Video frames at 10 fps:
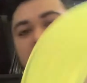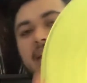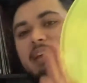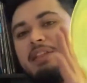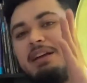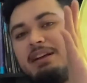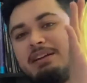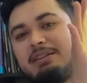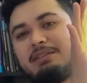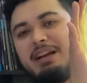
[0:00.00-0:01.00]
the,
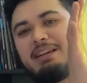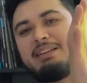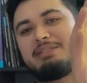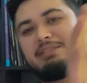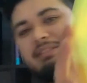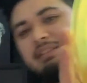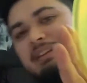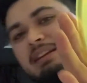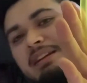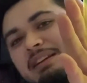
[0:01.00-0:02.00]
I guess,
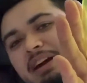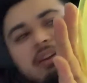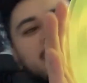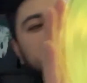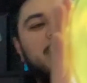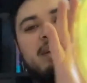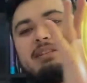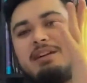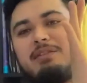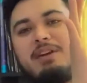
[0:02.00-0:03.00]
I don't know if it reads
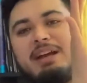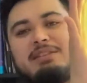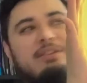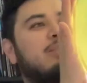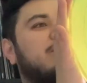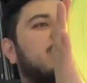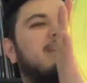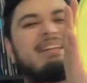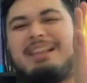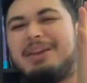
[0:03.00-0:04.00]
off right. It's a little more
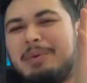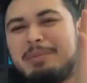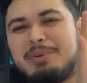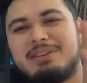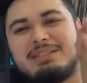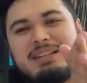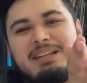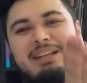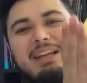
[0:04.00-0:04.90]
yellow in person.